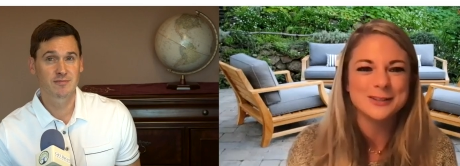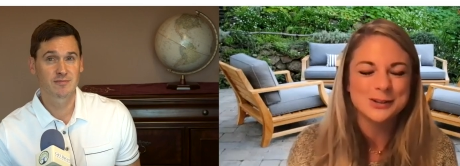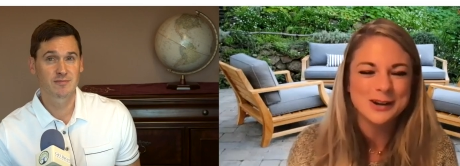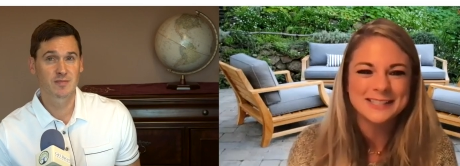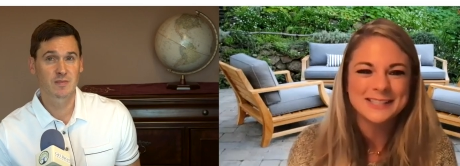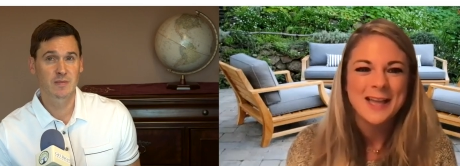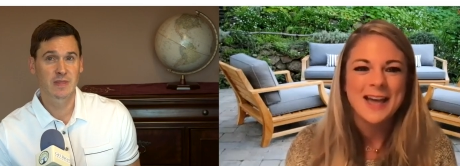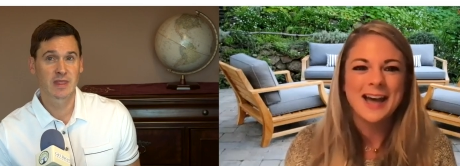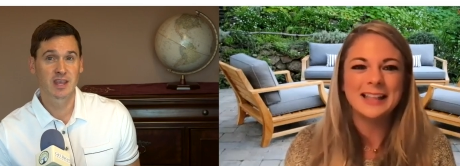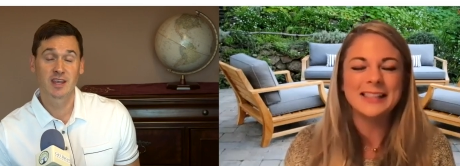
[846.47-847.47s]
Speaker 1: us.
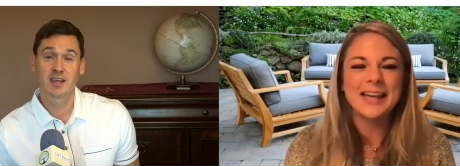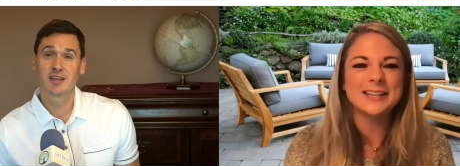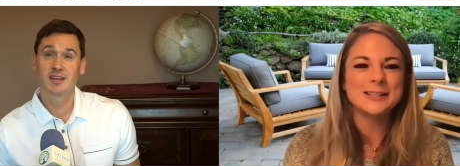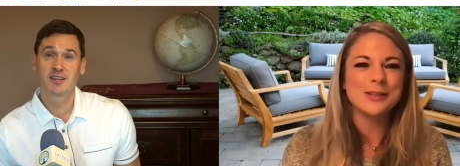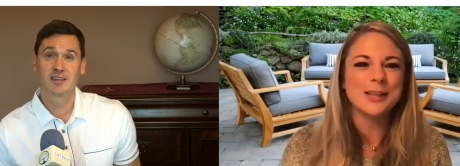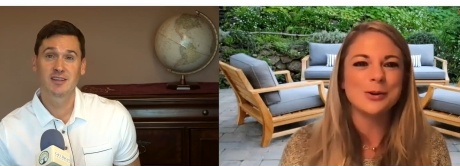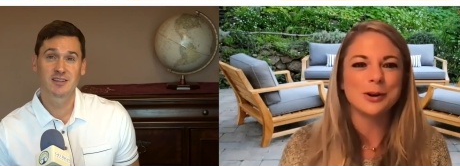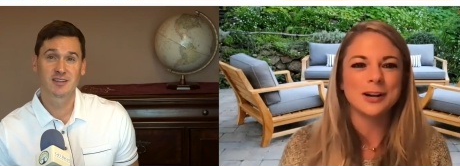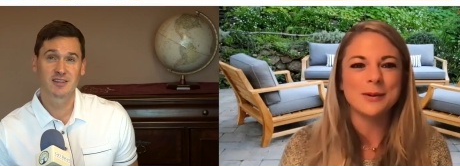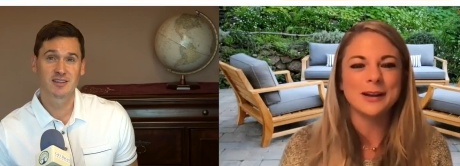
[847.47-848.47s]
Let us know that you heard
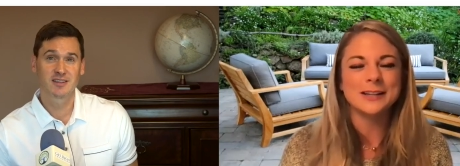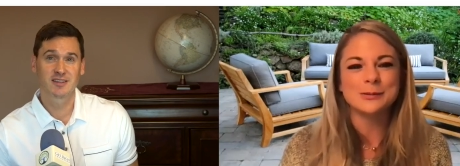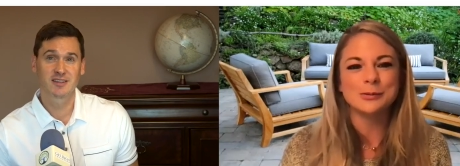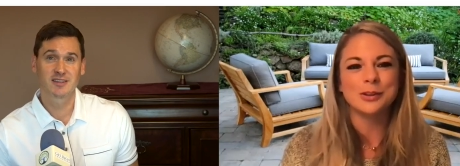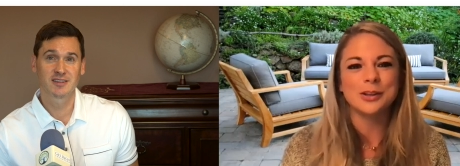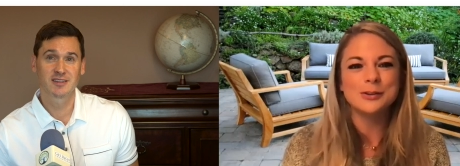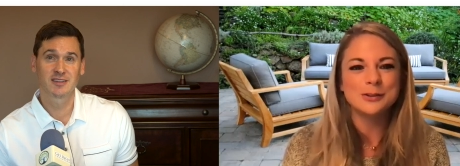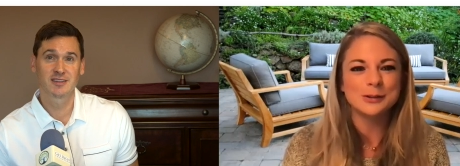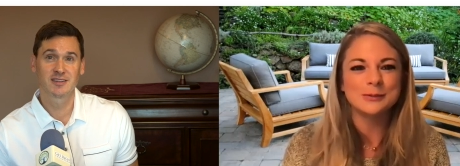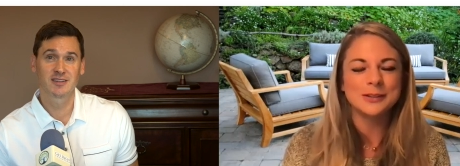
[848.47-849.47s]
about us through the
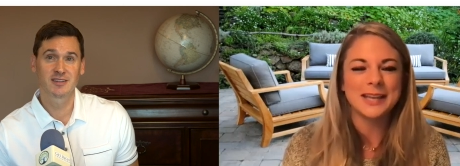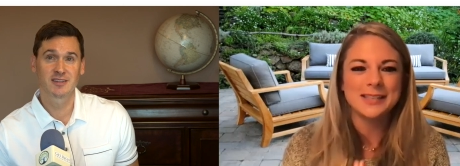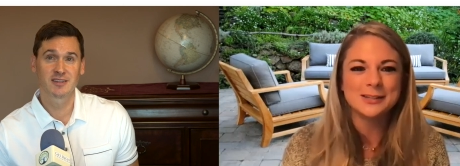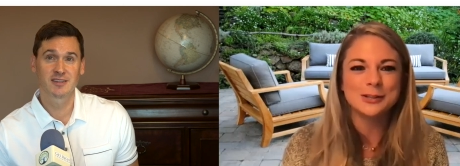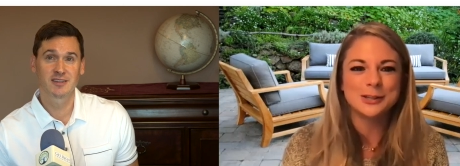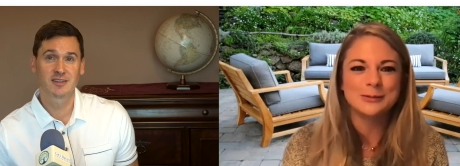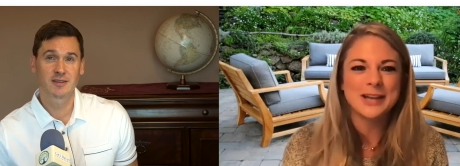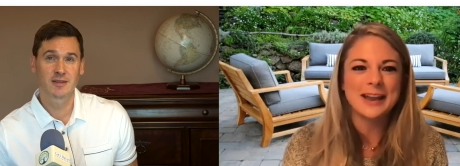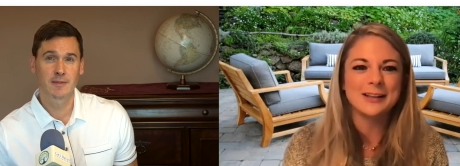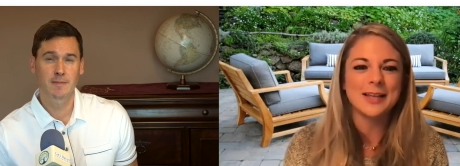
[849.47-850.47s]
Keith's YouTube
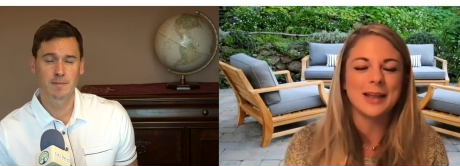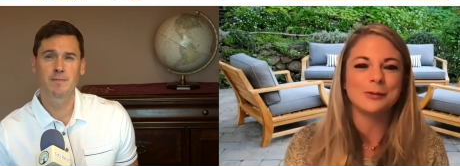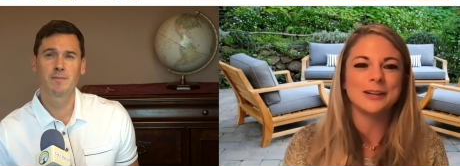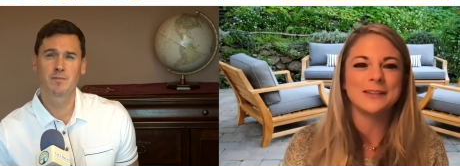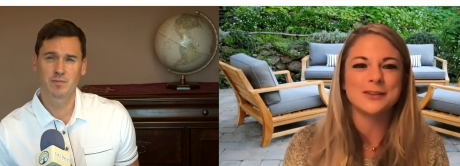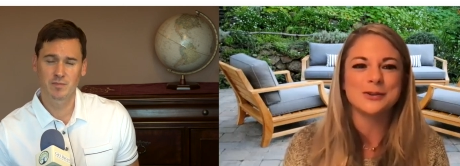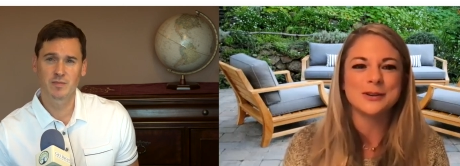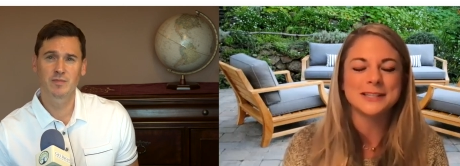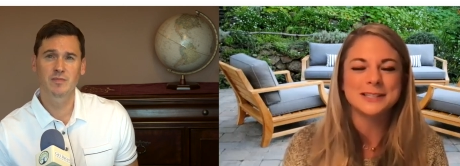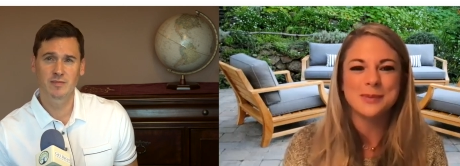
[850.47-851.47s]
channel, and we'll give you a
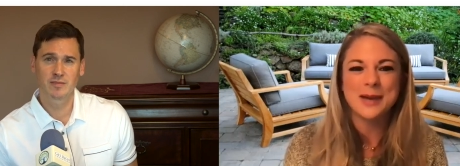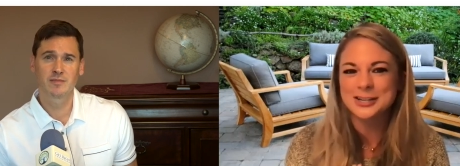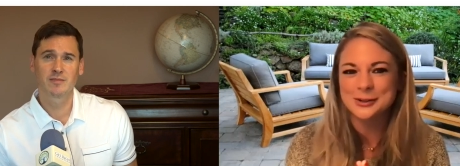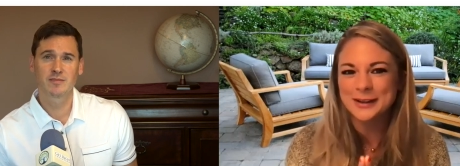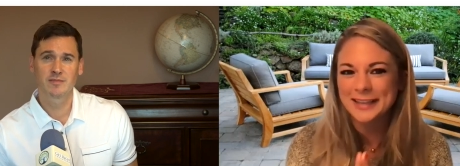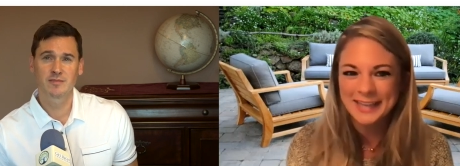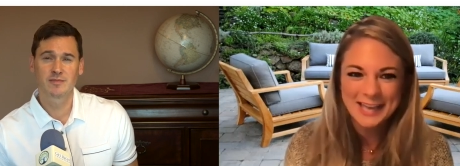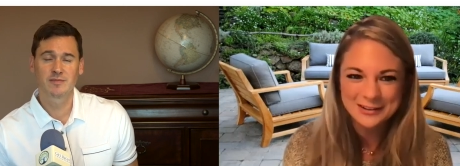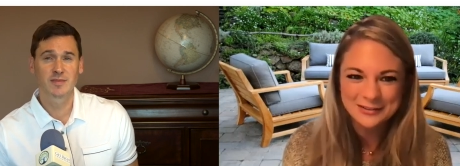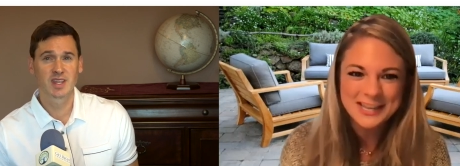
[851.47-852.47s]
special
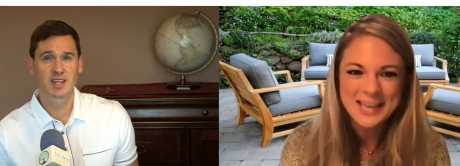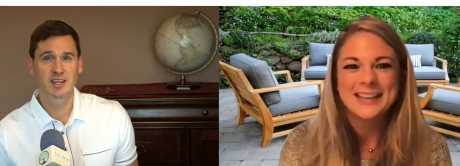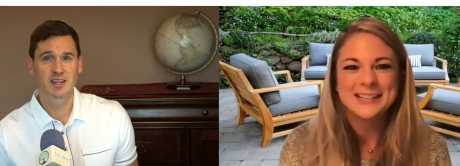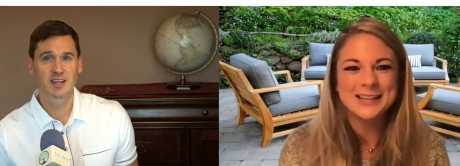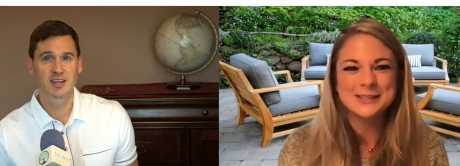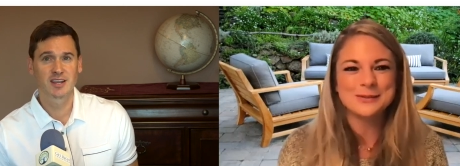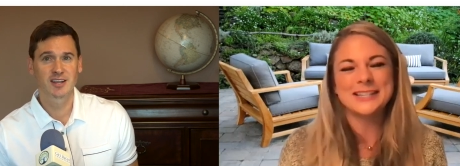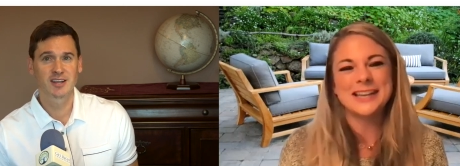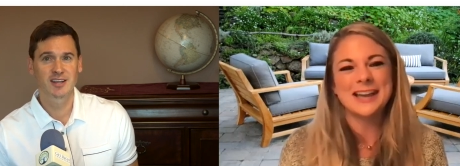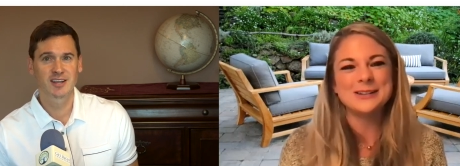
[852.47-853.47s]
gift. Just reach
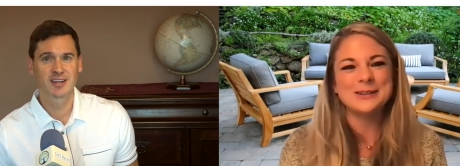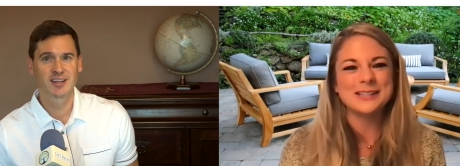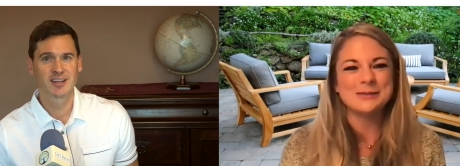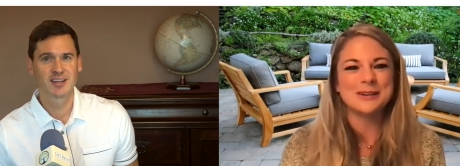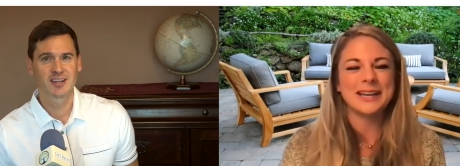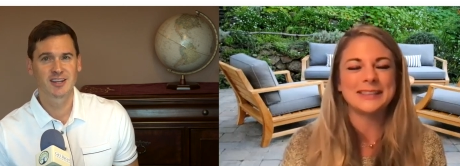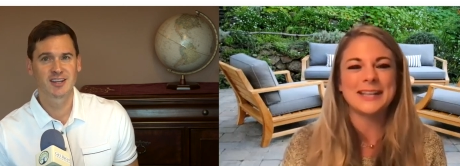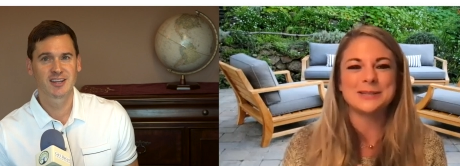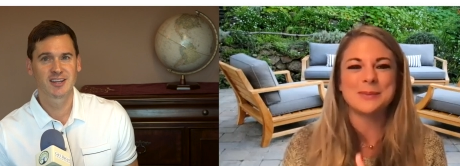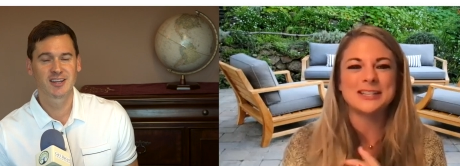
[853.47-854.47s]
out to us and we'll get that
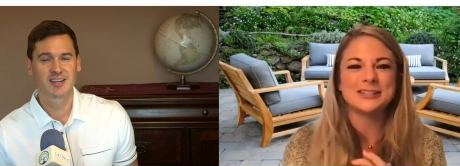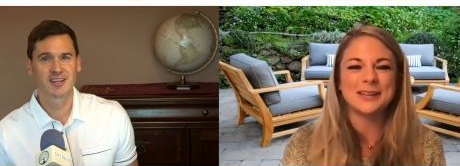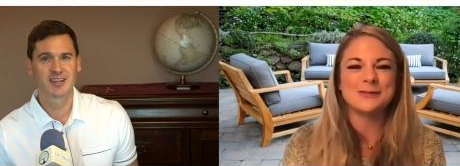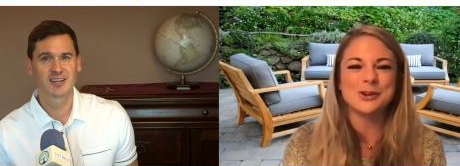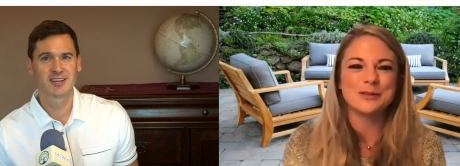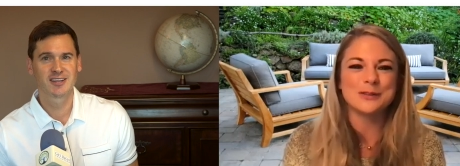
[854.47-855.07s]
special gift over